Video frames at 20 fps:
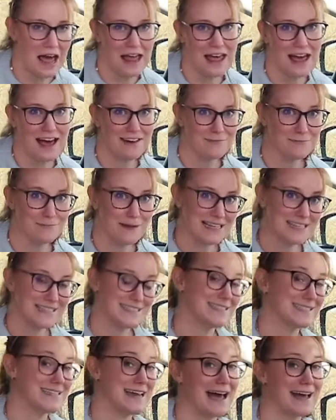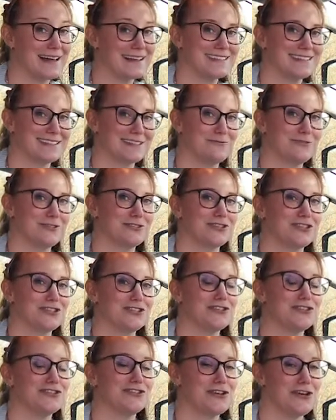I have my snacks, which are
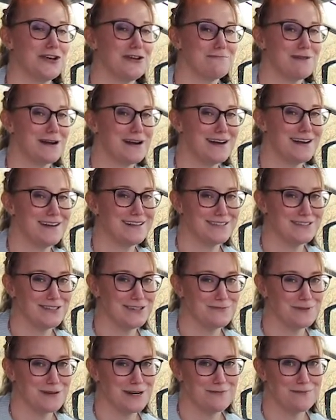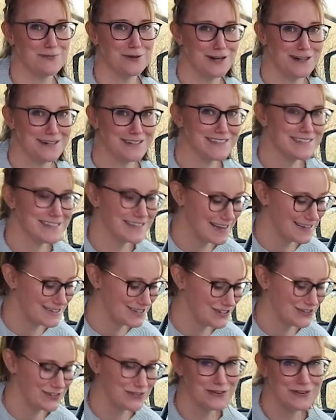super duper important to get
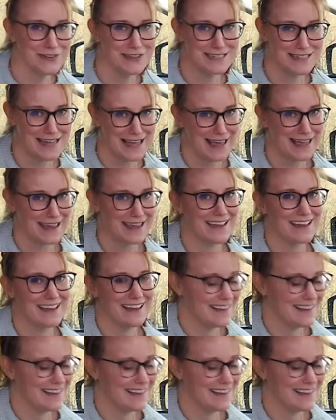you through the day.